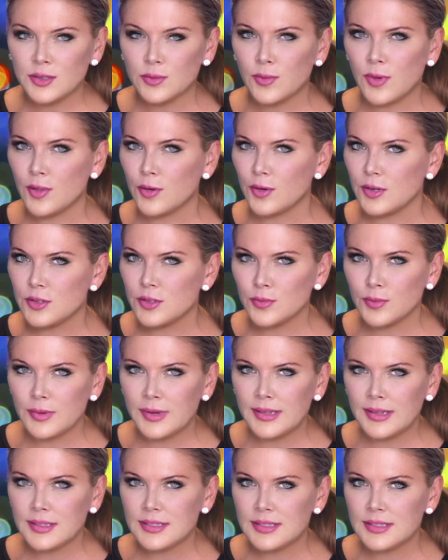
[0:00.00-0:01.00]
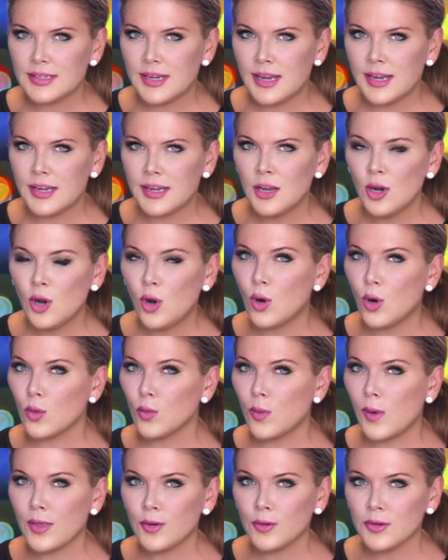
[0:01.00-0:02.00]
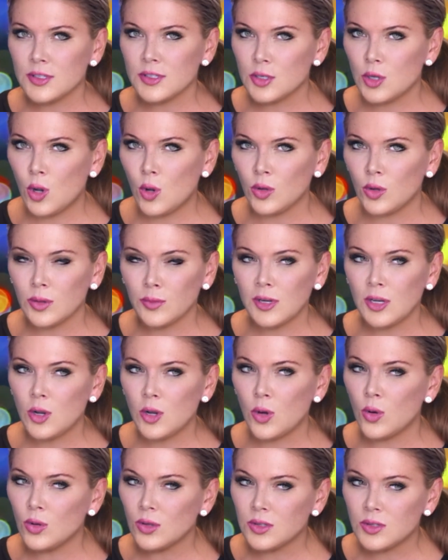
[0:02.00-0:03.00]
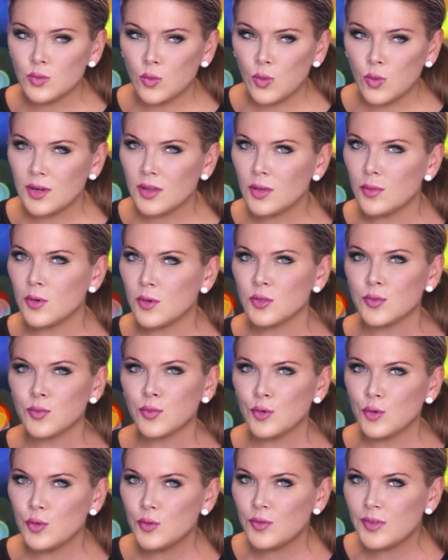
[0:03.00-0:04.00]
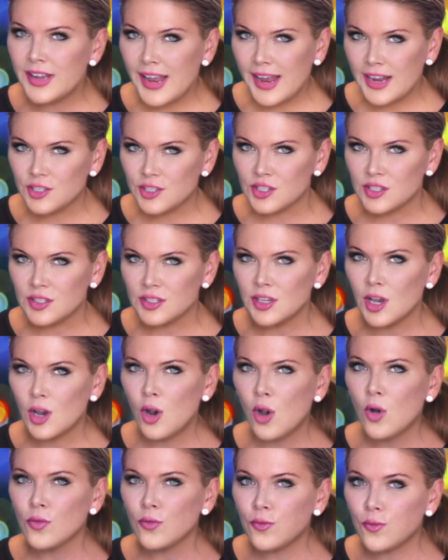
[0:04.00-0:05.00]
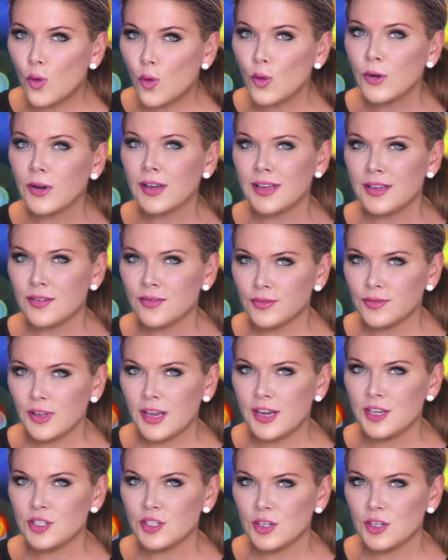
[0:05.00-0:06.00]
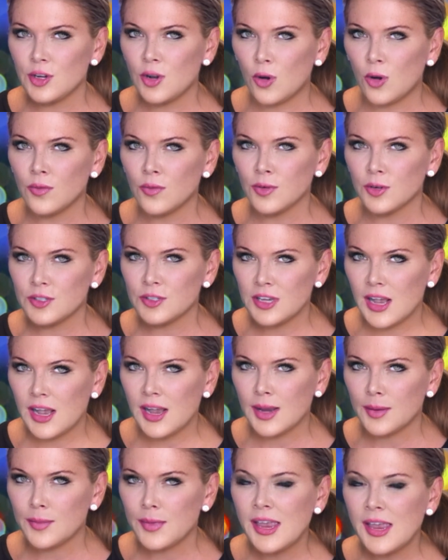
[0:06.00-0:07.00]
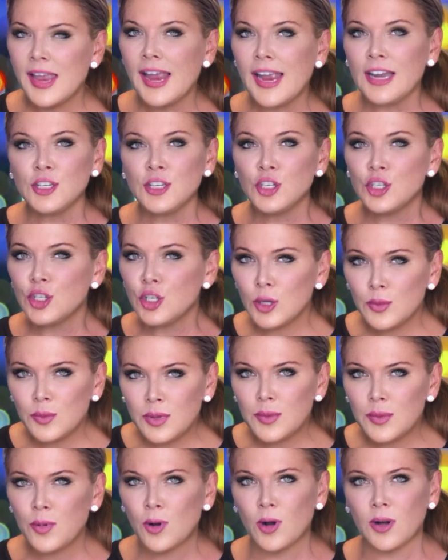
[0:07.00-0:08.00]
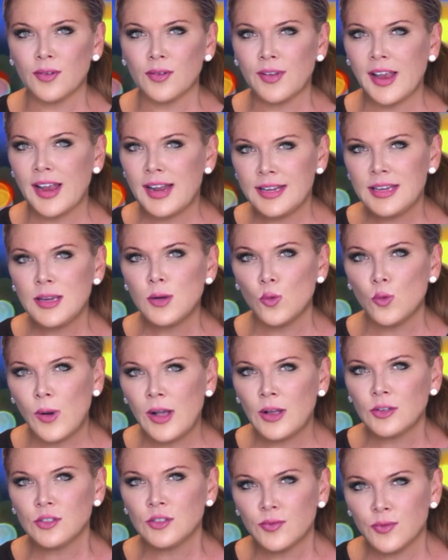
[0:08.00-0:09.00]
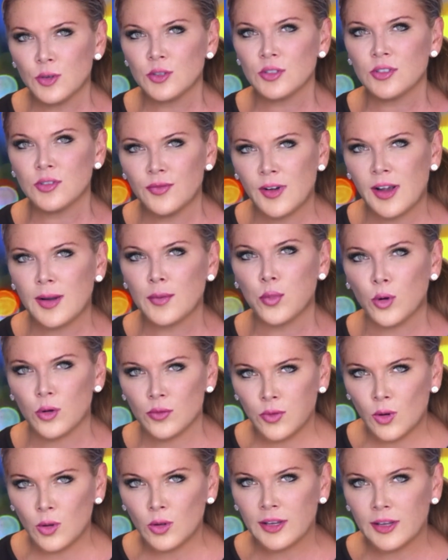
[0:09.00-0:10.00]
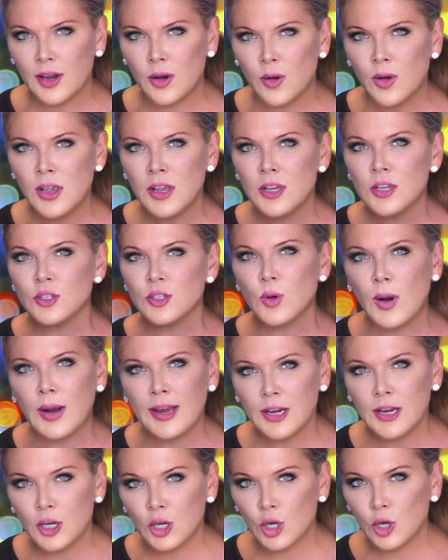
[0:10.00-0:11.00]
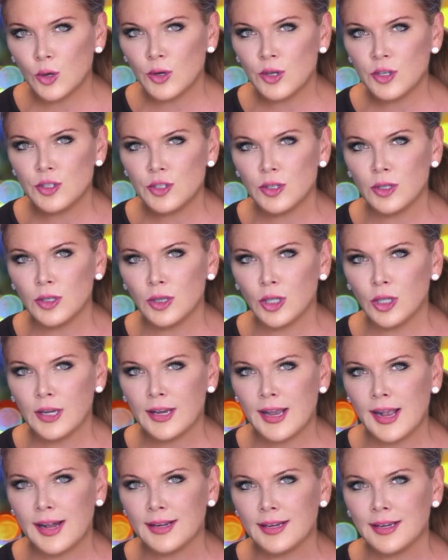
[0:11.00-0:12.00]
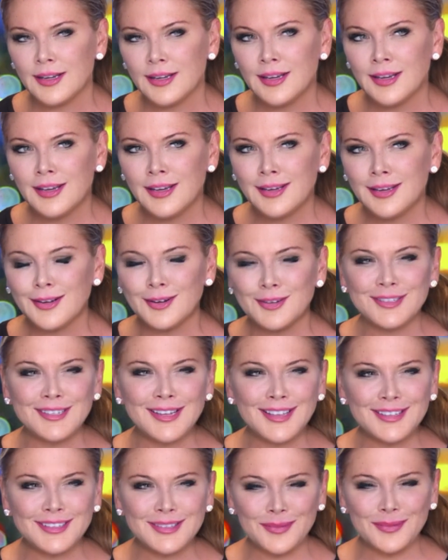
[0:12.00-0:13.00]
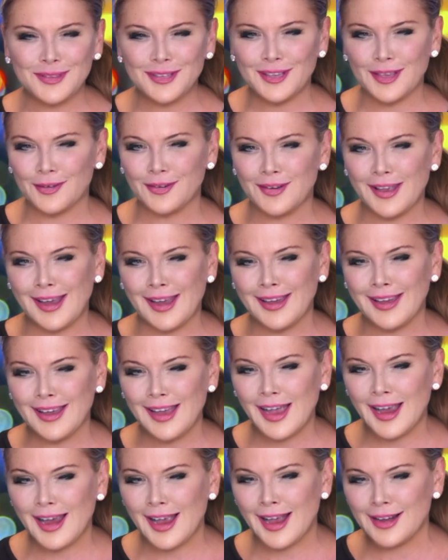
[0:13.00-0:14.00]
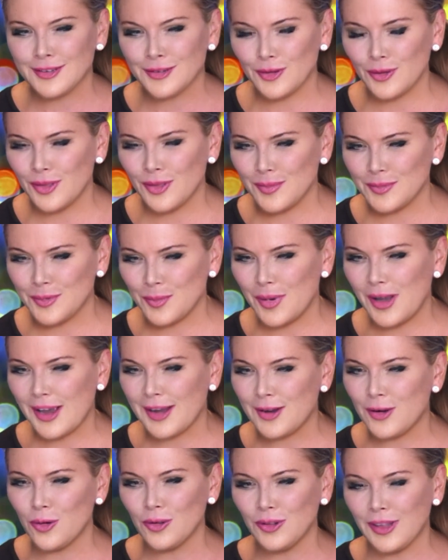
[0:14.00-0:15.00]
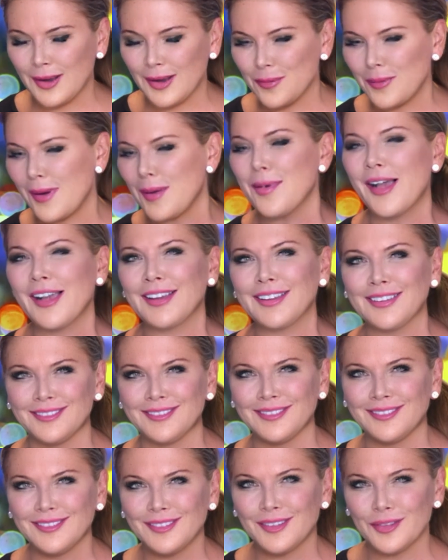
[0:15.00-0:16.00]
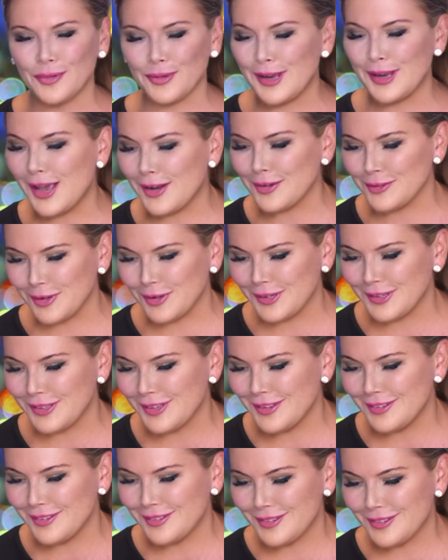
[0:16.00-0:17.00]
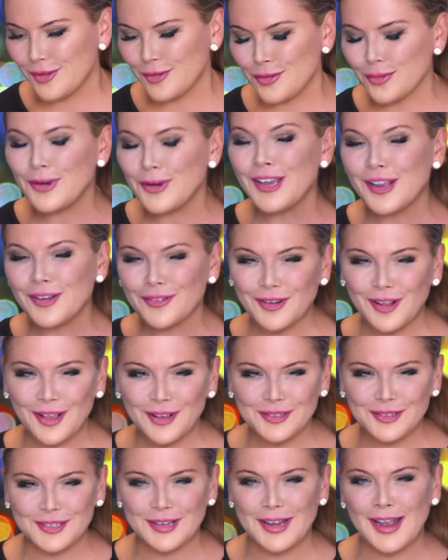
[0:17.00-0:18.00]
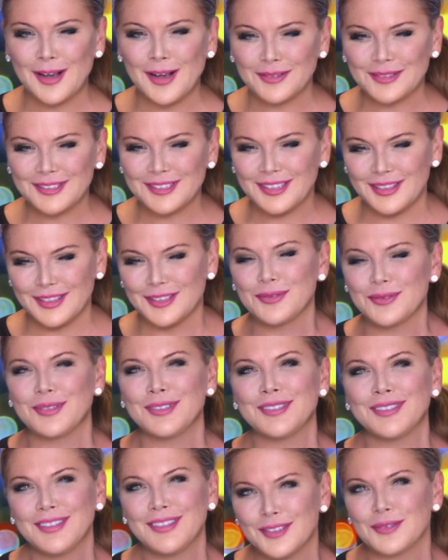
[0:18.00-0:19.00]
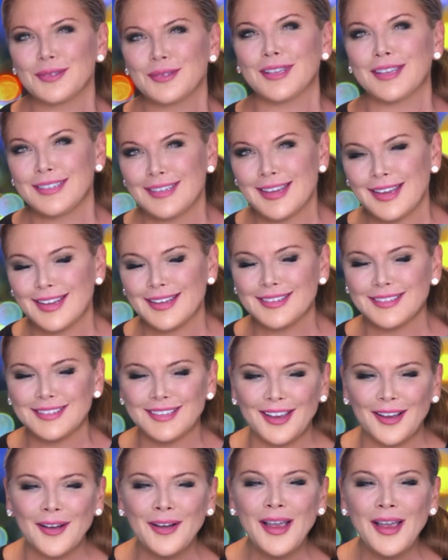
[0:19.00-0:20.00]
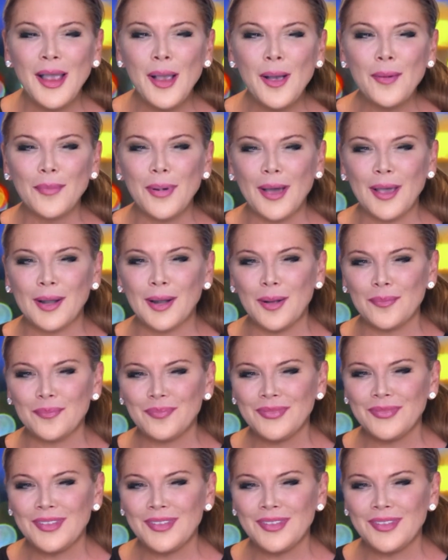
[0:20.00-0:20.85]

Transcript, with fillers: whether it's real estate, or whether it's gold. I mean, gold is one of the most proven hedges for inflation over time and should be part of any well diversified portfolio. So I encourage you to look at it. You know, I was telling someone the other day, I, I told them to buy gold like way back in 300 $300 an ounce, and this is this is like decades ago. But um,